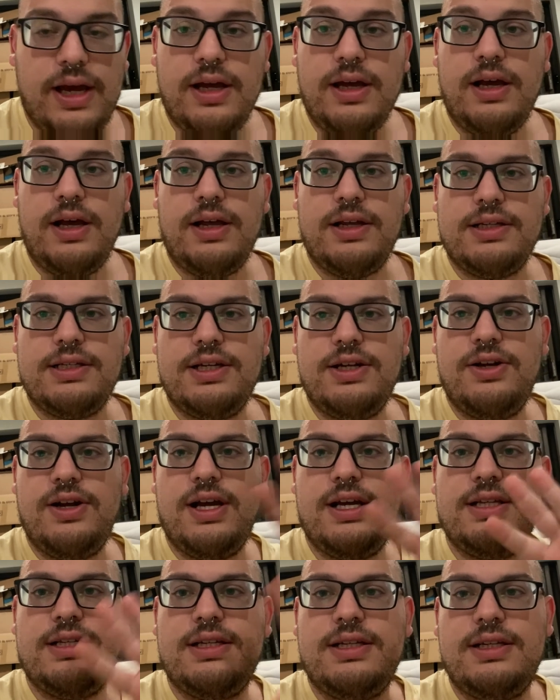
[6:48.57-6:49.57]
I'll see you
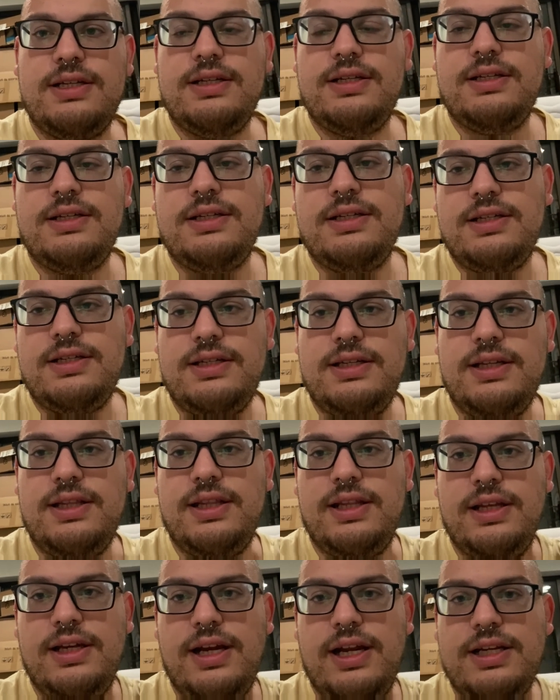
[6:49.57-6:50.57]
guys
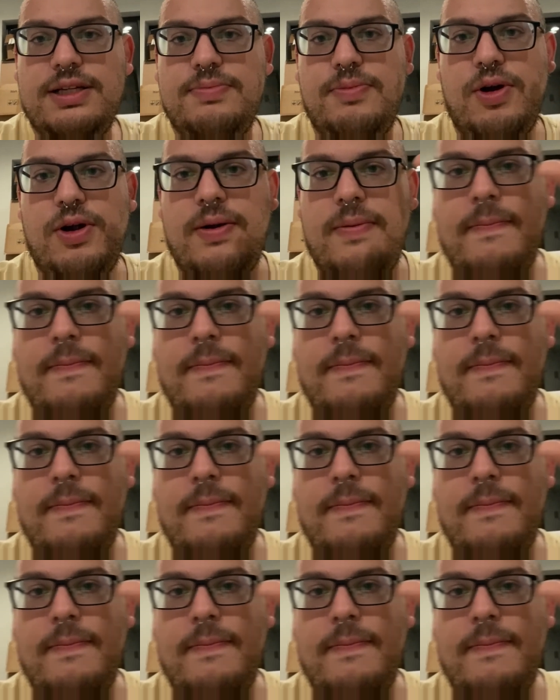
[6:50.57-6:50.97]
in the next part.